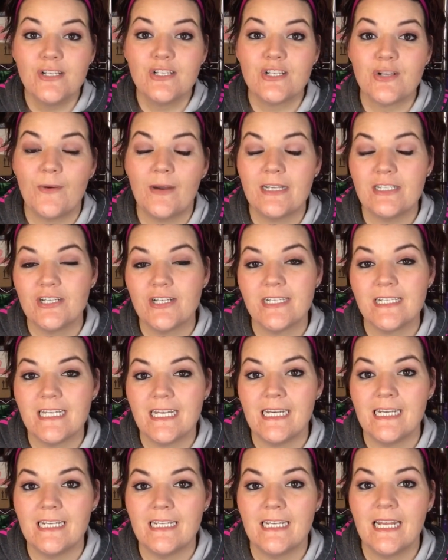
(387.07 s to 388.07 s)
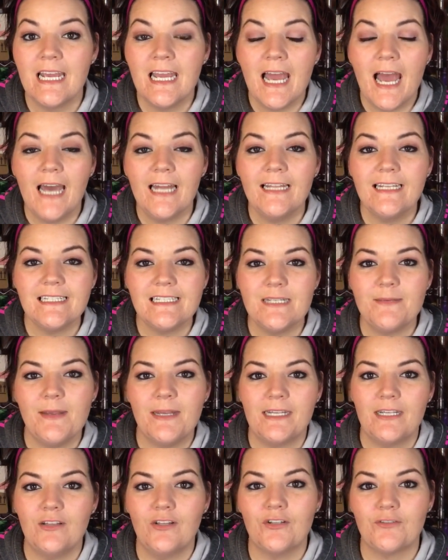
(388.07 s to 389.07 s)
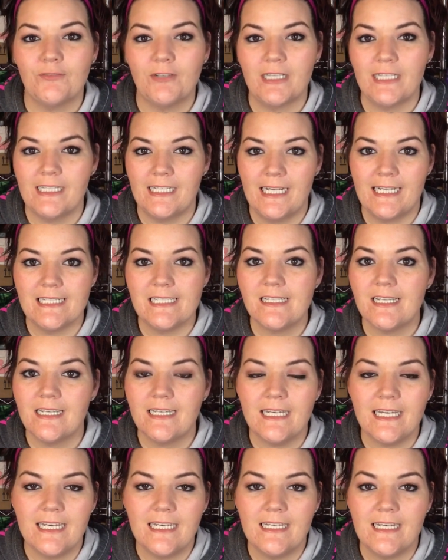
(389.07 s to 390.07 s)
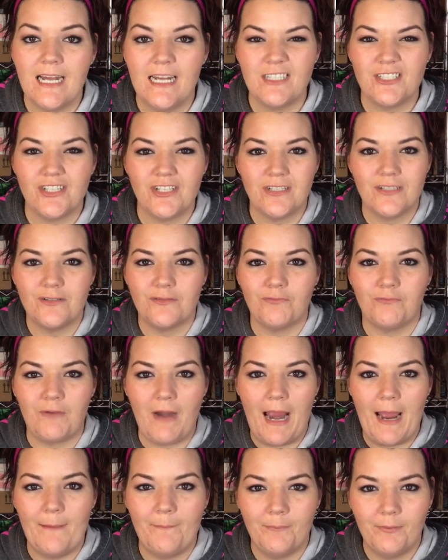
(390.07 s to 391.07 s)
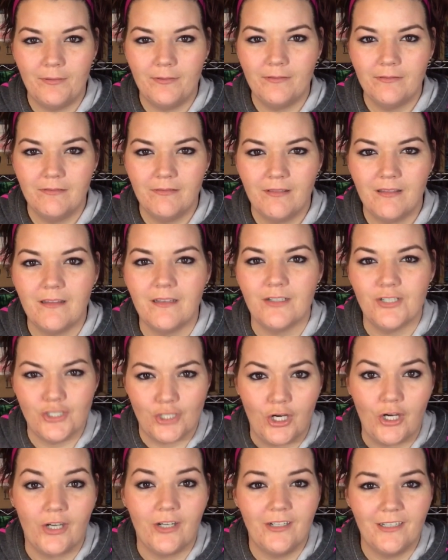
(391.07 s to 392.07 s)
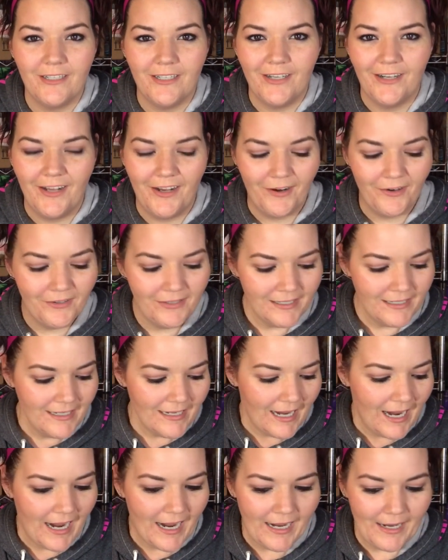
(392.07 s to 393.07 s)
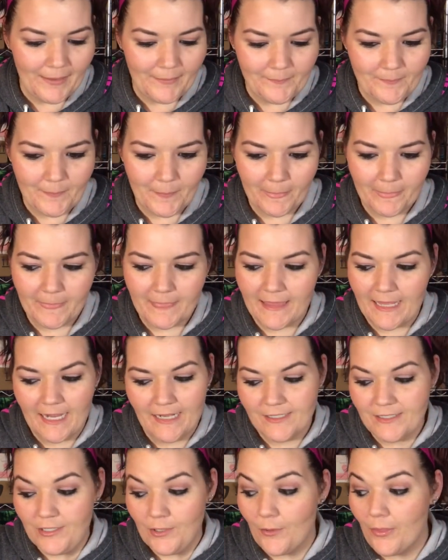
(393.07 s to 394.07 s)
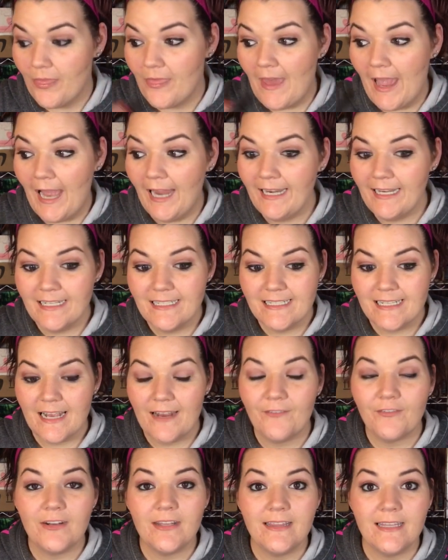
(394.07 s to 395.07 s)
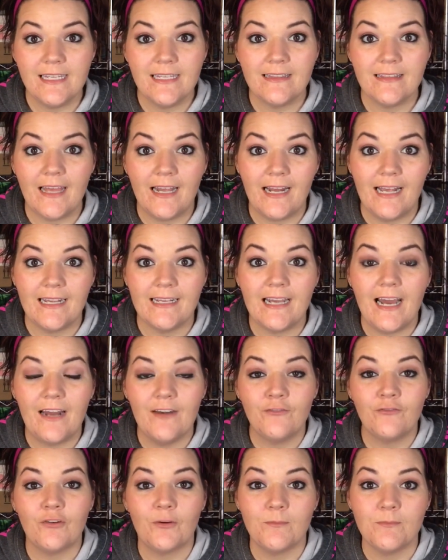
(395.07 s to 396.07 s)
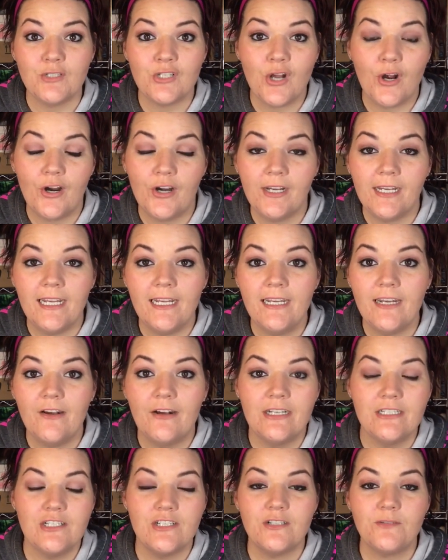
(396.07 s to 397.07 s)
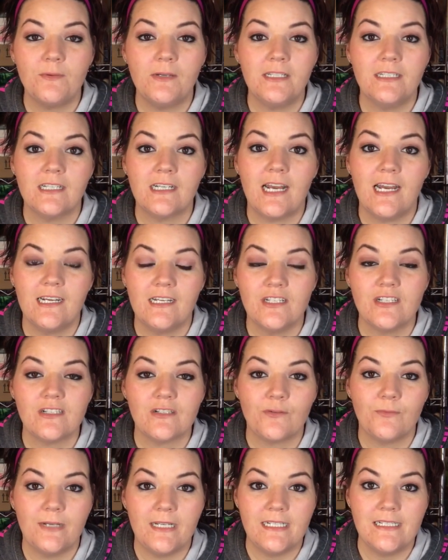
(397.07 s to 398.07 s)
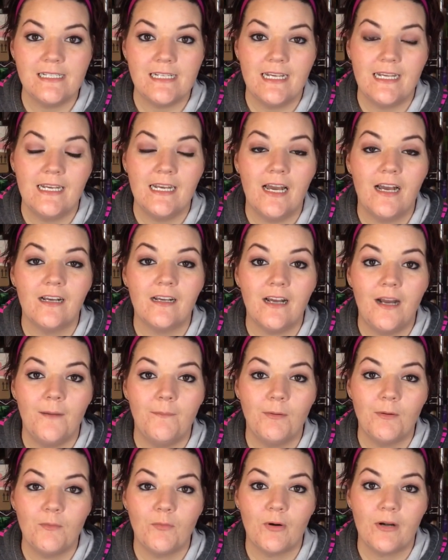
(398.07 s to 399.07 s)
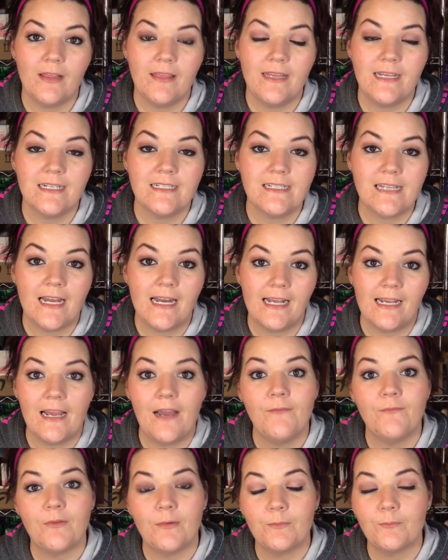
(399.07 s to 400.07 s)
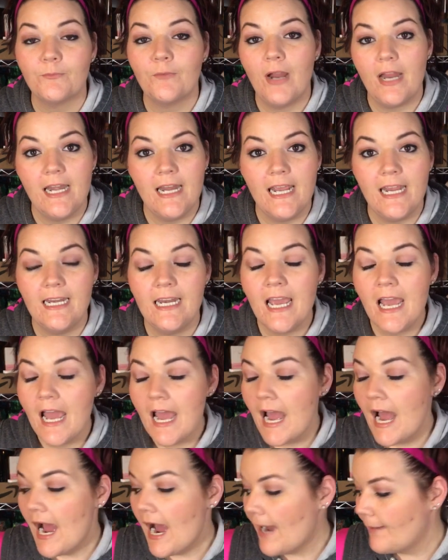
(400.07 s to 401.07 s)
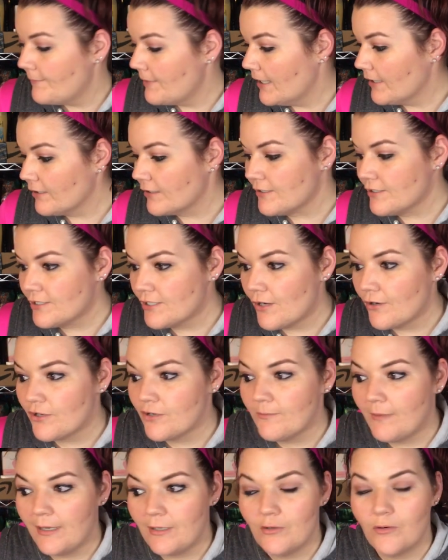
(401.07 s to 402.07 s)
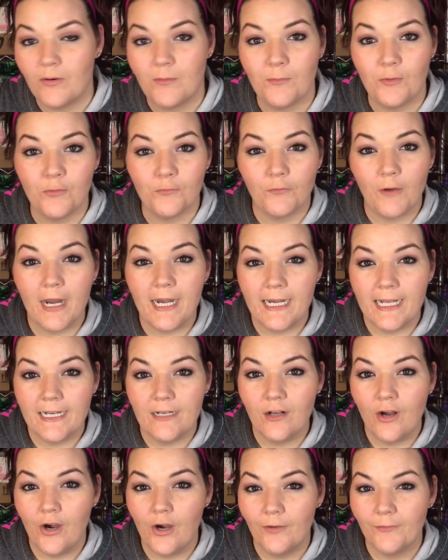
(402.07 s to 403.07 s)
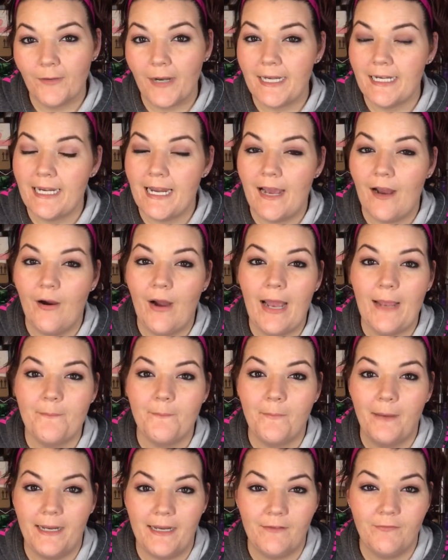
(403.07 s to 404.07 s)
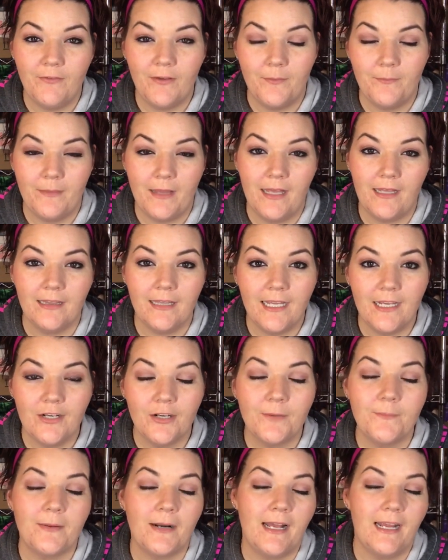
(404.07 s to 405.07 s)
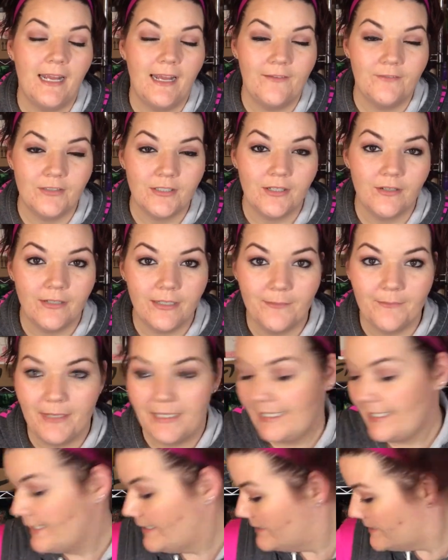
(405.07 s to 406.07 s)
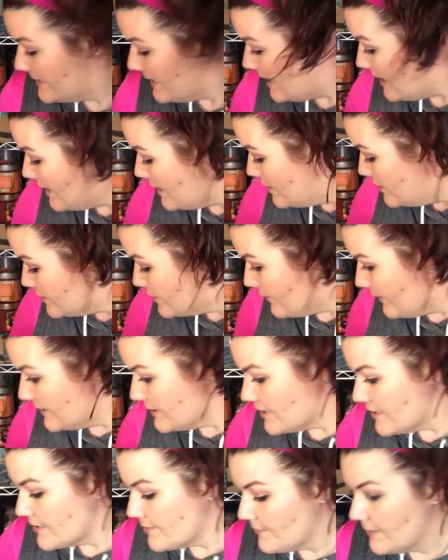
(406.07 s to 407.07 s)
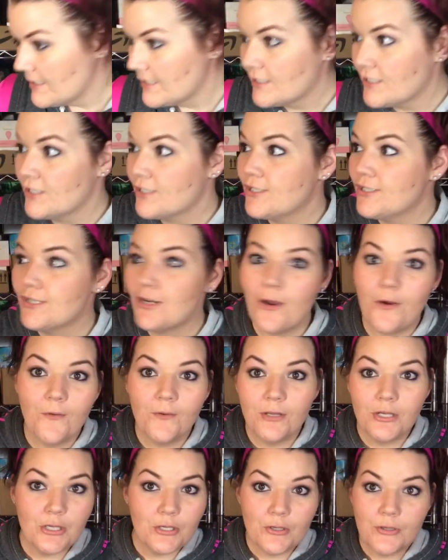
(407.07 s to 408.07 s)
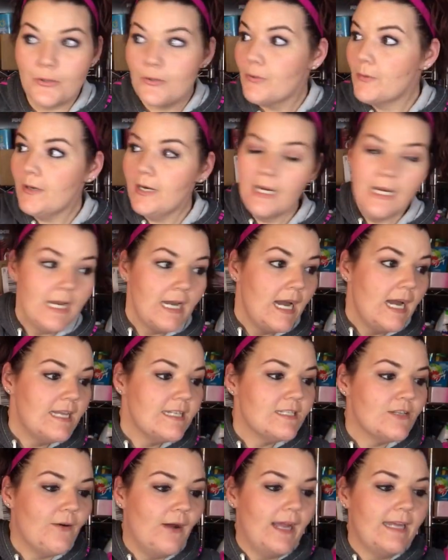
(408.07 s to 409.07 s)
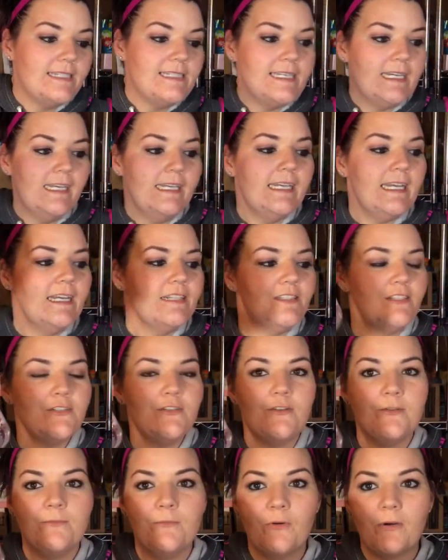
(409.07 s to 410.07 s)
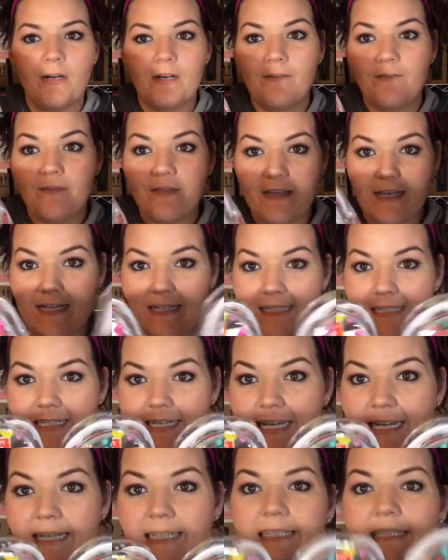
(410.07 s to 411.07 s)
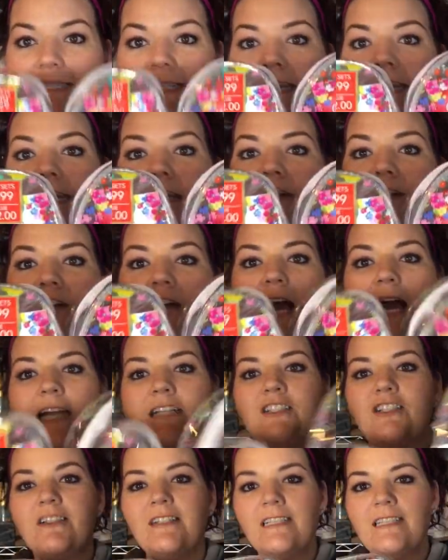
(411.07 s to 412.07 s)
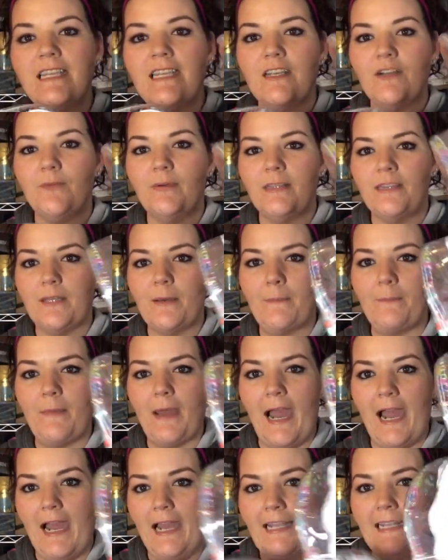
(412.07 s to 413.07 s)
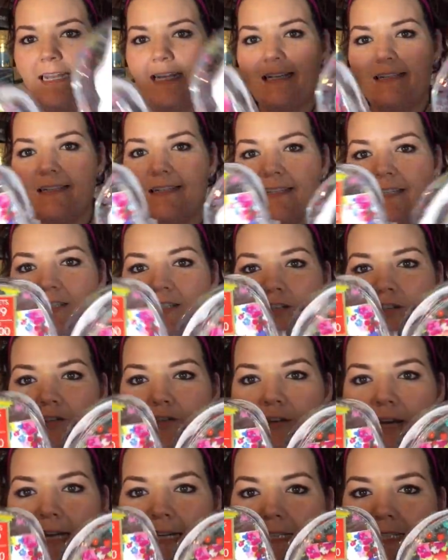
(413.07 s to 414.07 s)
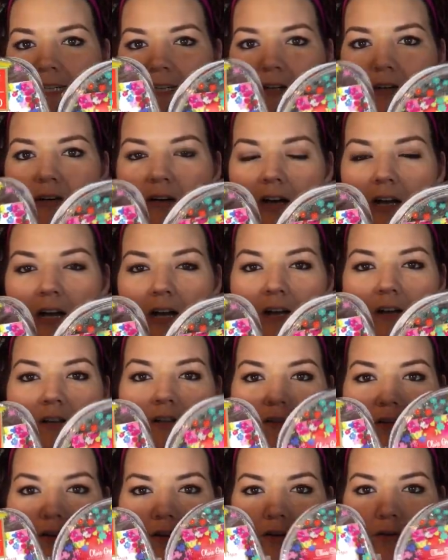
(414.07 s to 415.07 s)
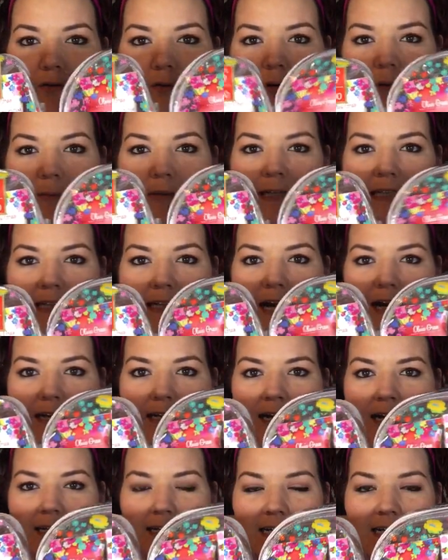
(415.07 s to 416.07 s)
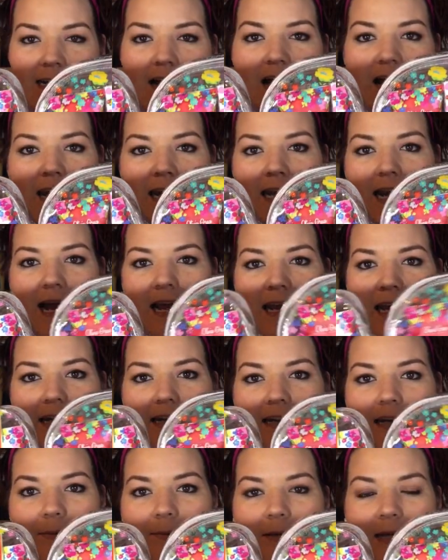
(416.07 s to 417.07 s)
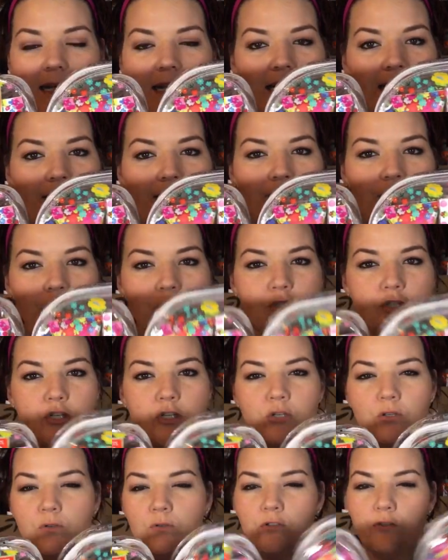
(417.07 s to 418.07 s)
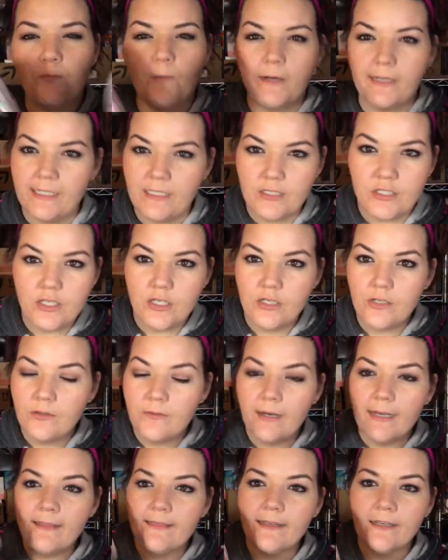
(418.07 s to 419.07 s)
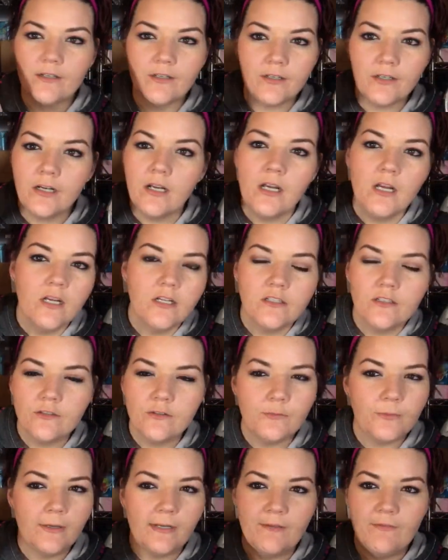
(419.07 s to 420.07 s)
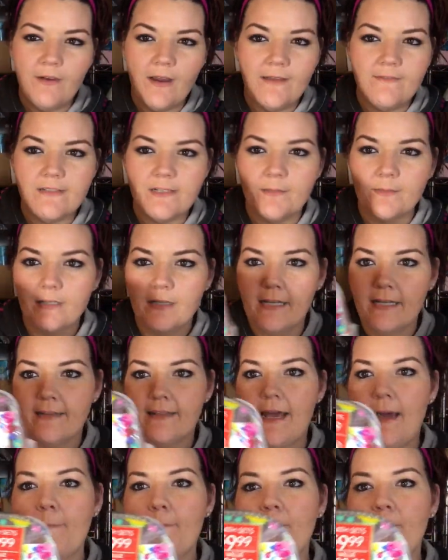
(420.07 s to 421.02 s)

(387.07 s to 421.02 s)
So I just needed, I like to make it look really nice and neat, not just wrap the shirt, you know? Yeah, so that is everything that I got from Target. Now, I just wanted to kind of squeeze in a couple more things that I got from Rite Aid. I'm not going to show you my normal Rite Aid haul right now. I might film that later, but I have to go get my kids. So I just wanted to show you. So I did get 2 more of these kits here. I just think with the bag, it's such a great deal. So they're normally $9.99. I ended up getting it for $2.22, I think, or $2.25, something like that.